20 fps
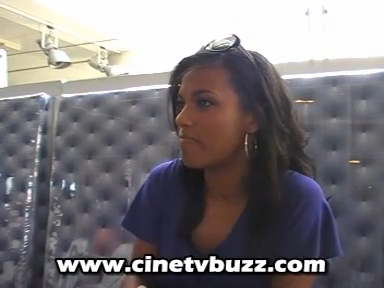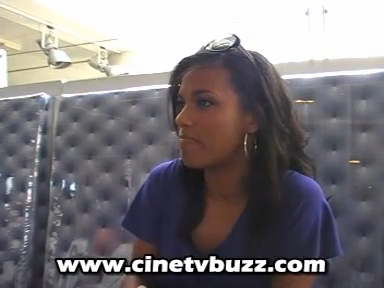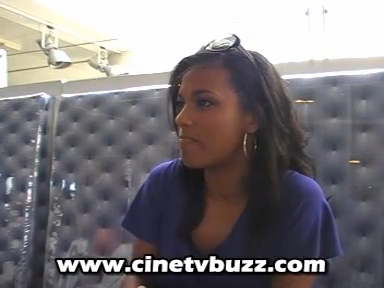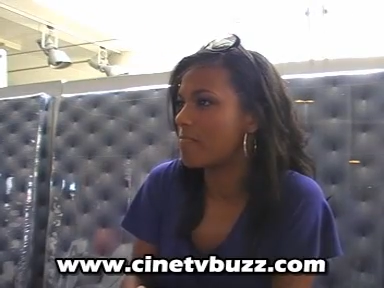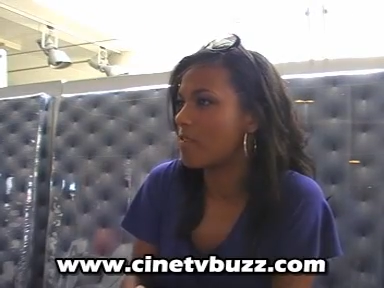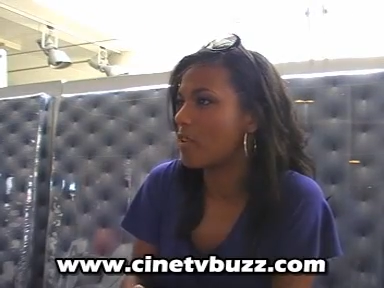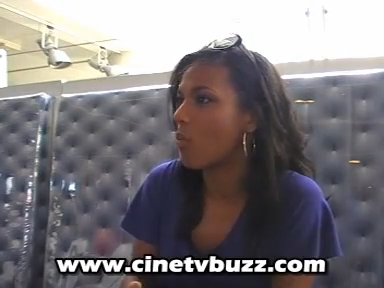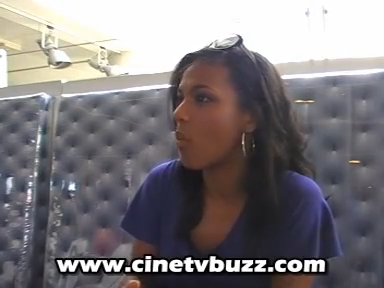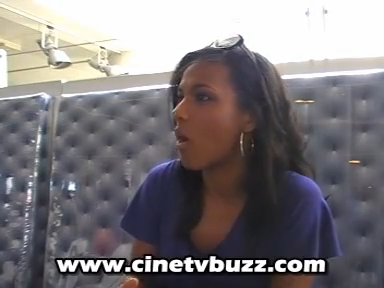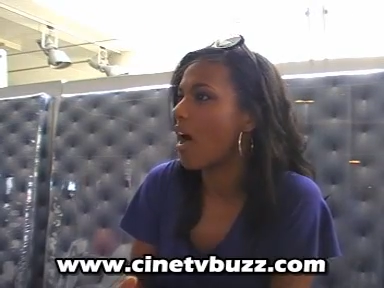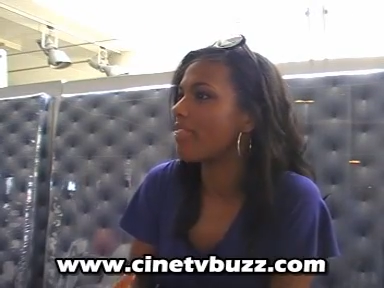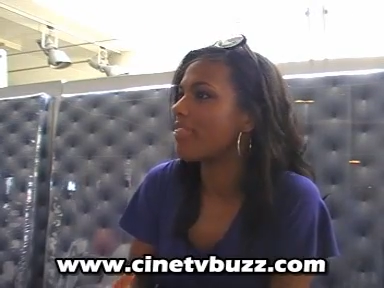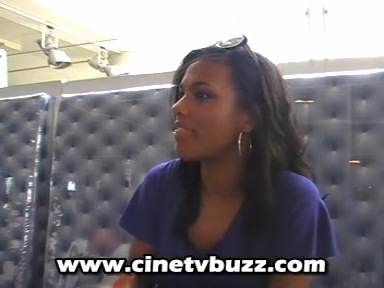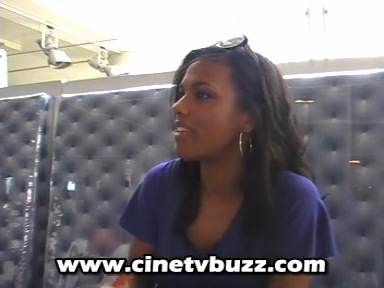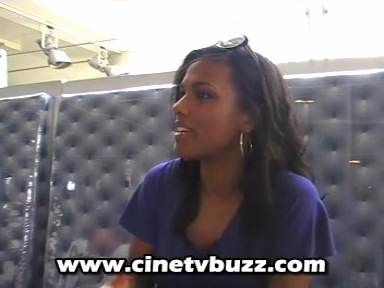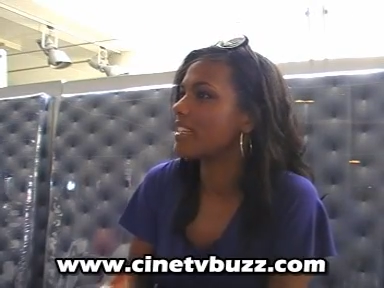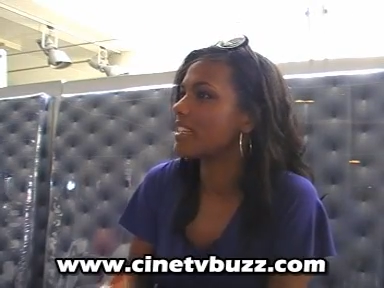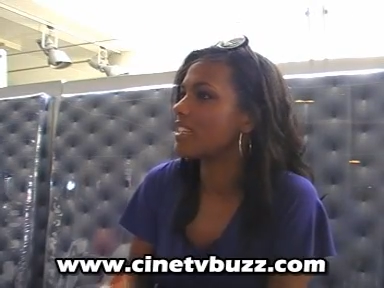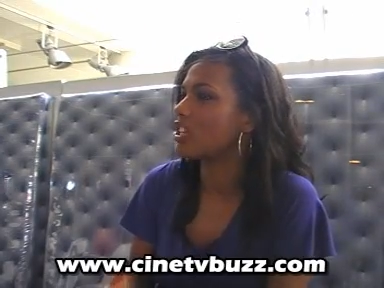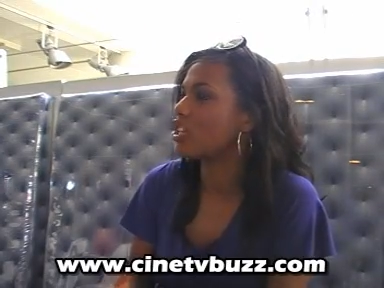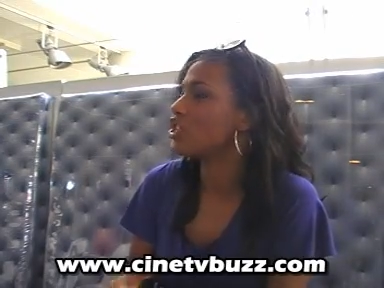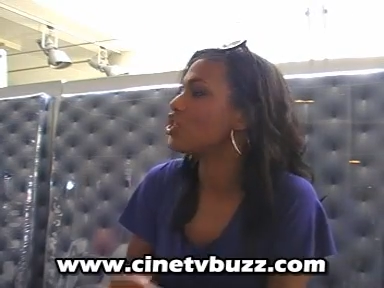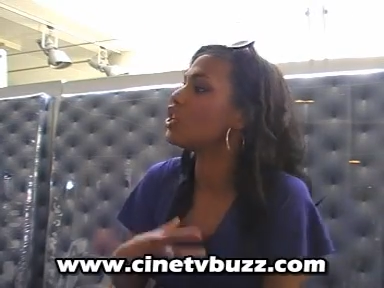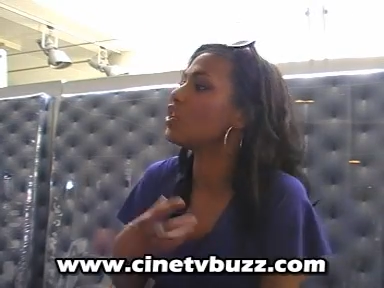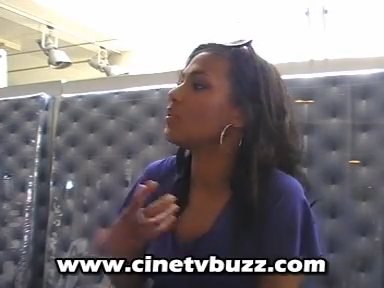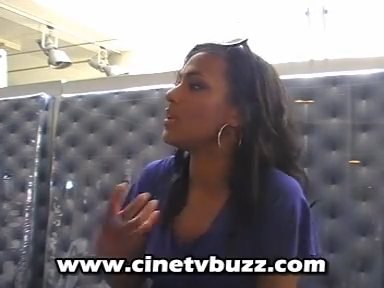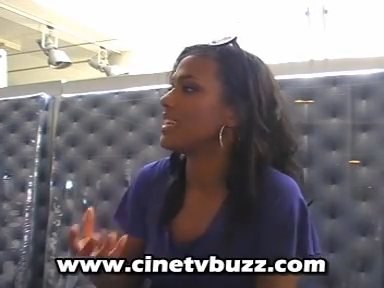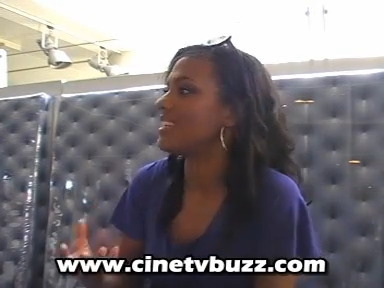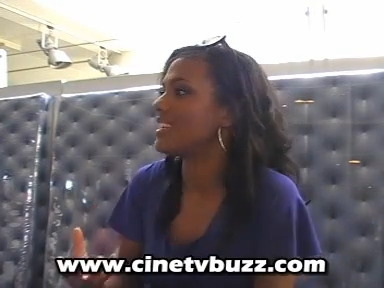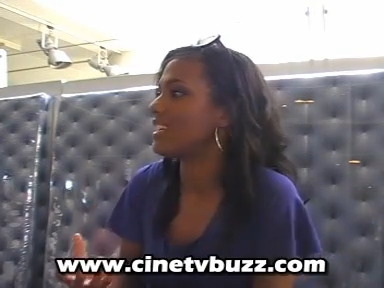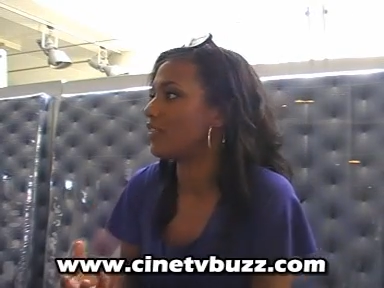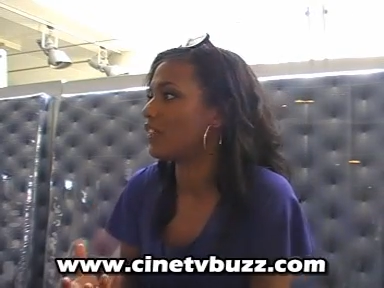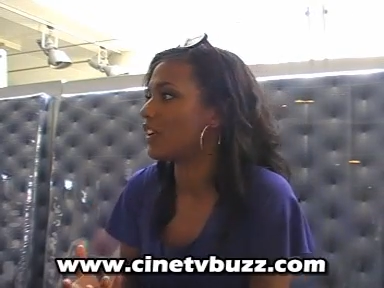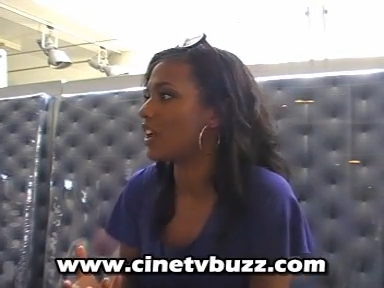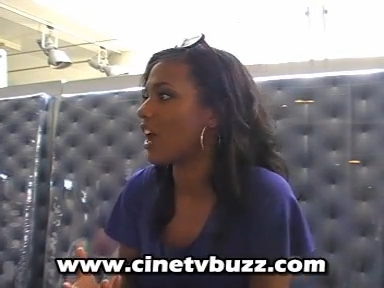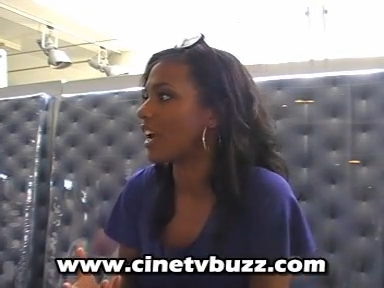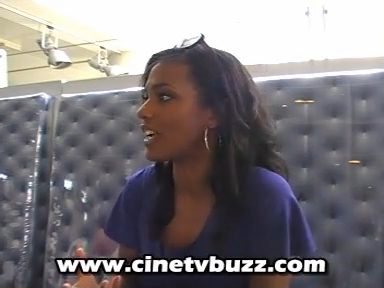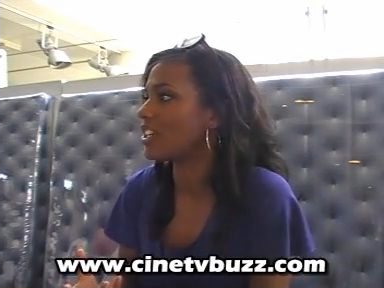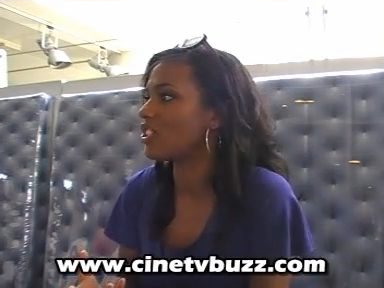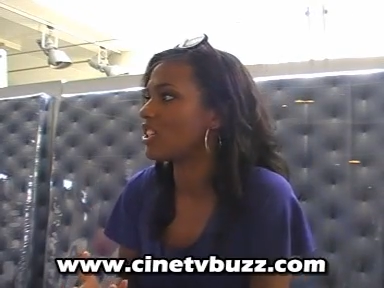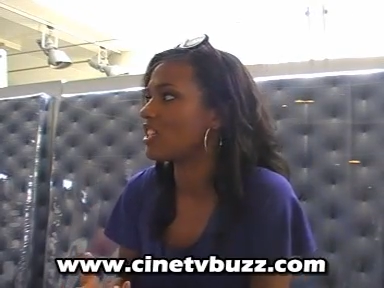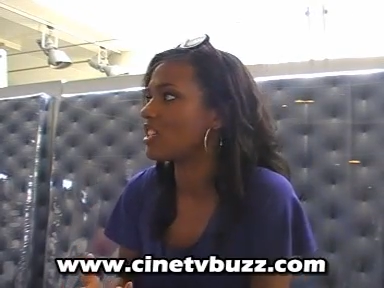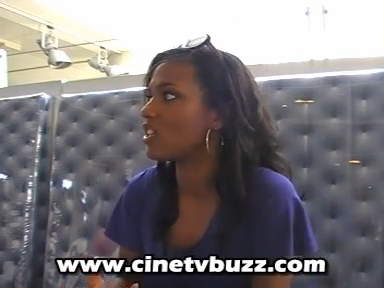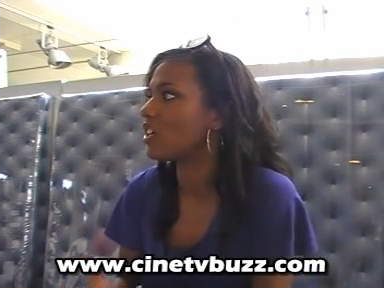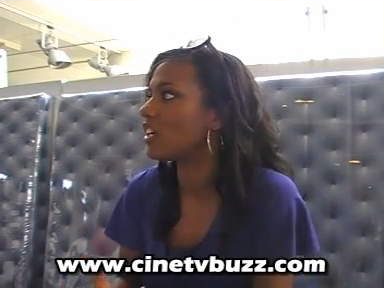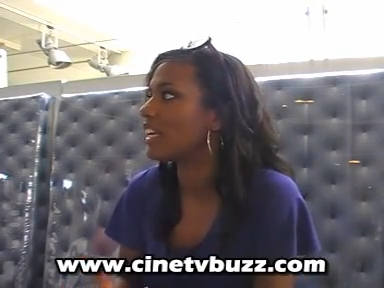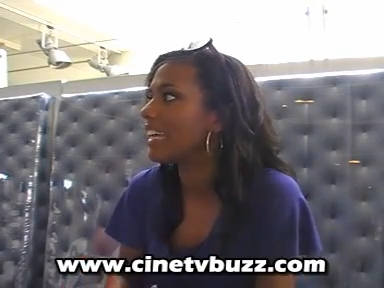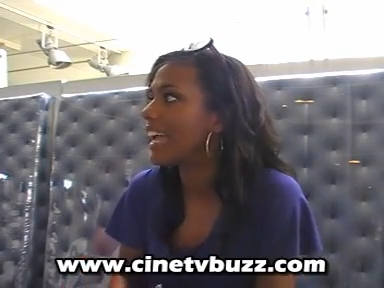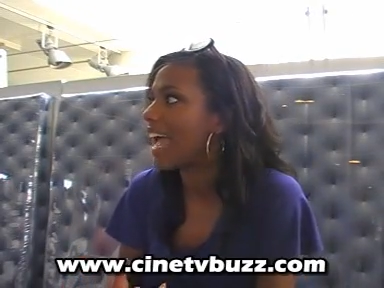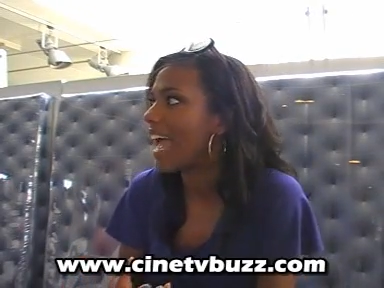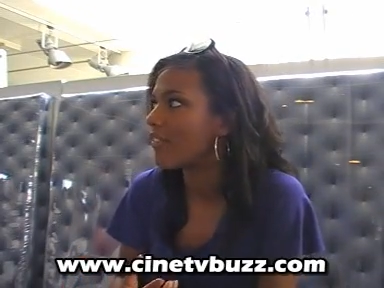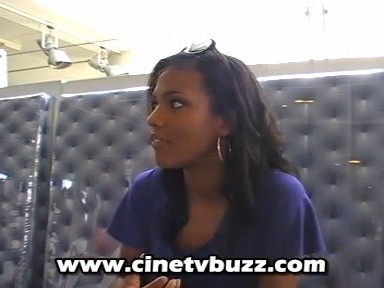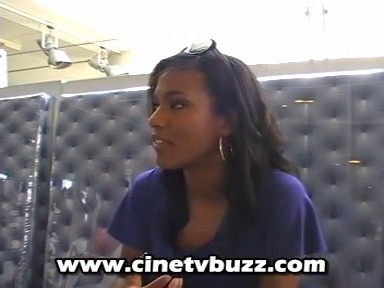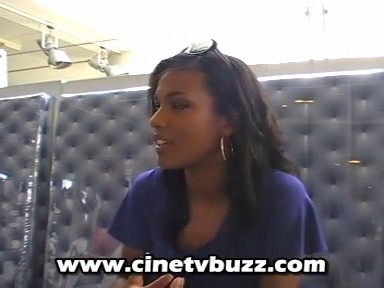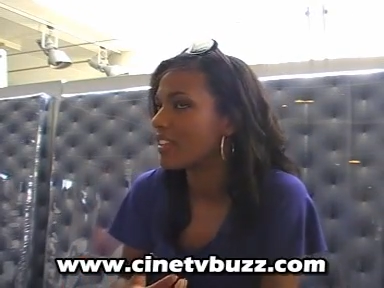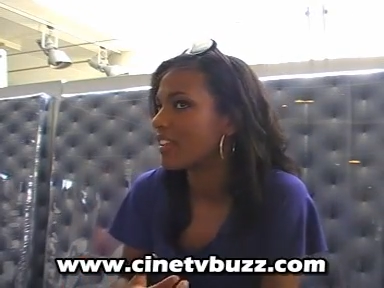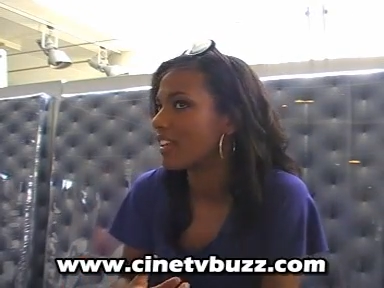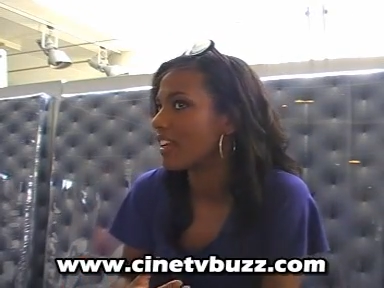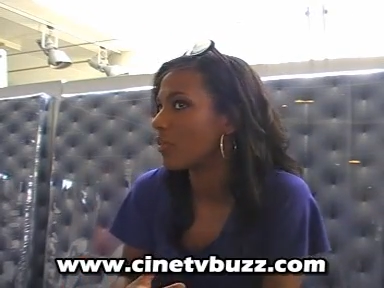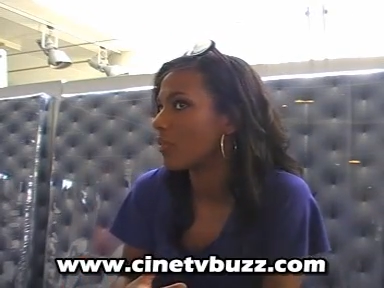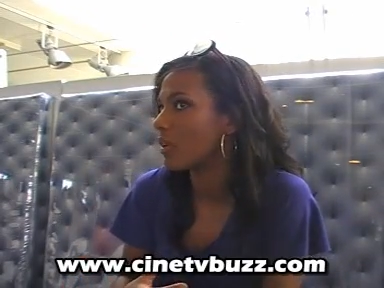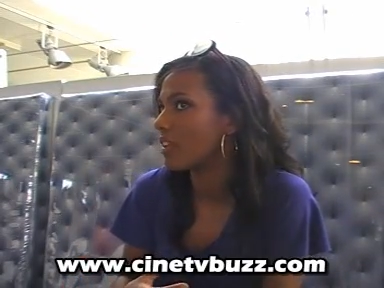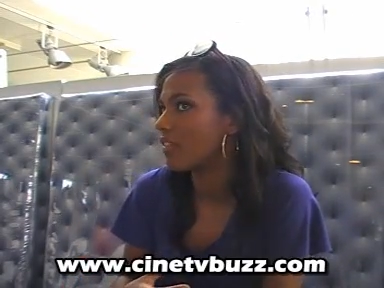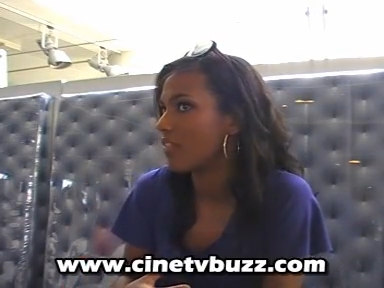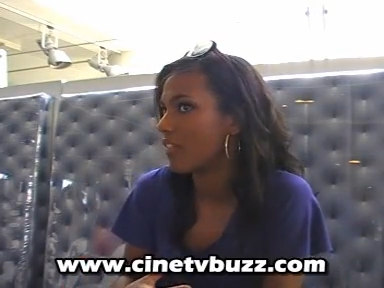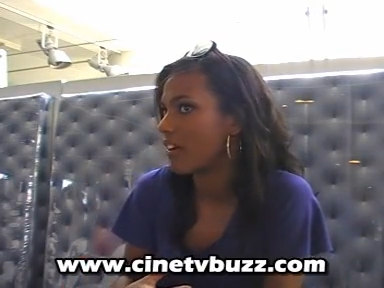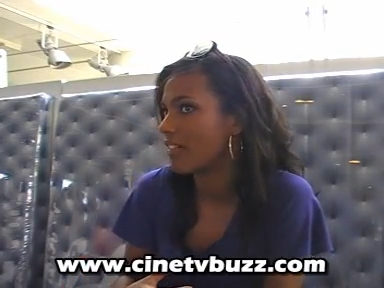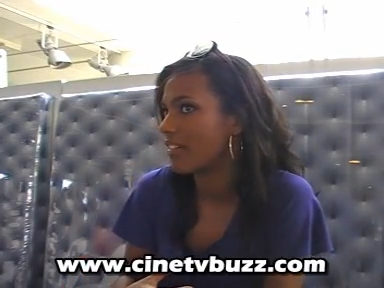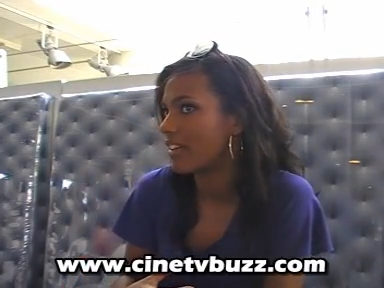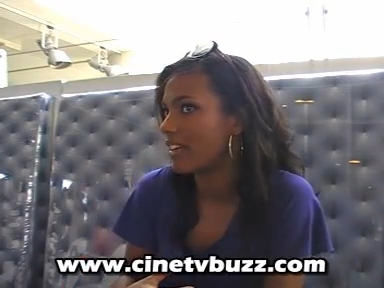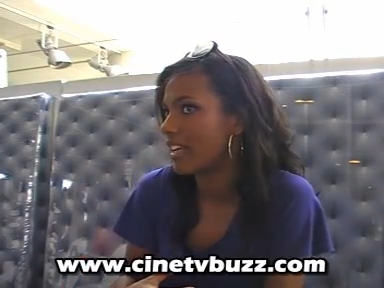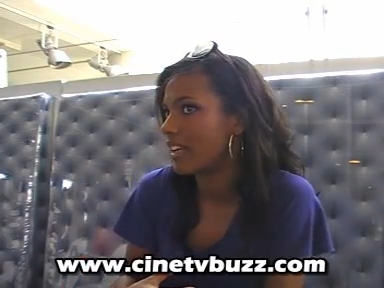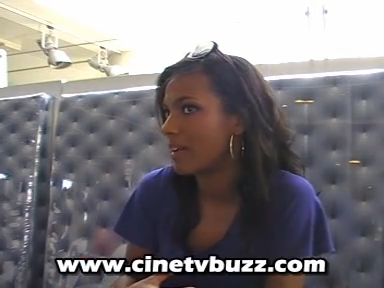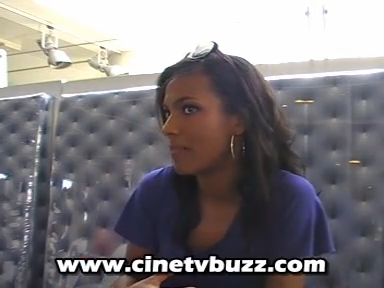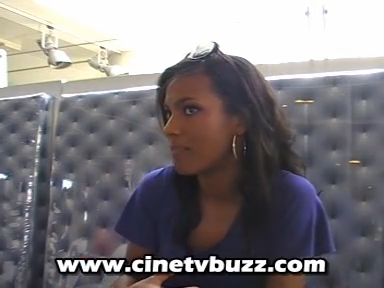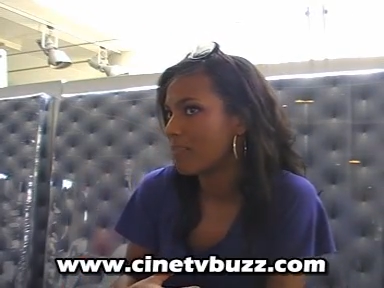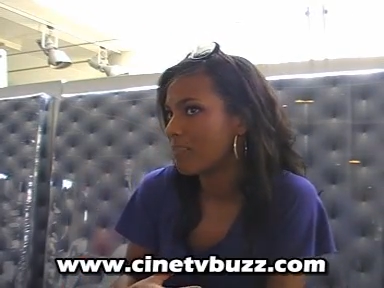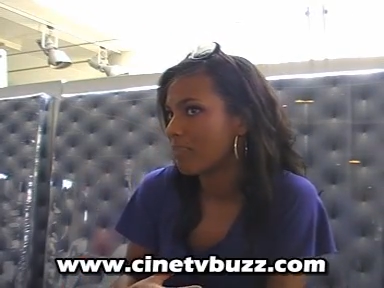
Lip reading: the one that's the newest, if you like, and she's looking at everything with very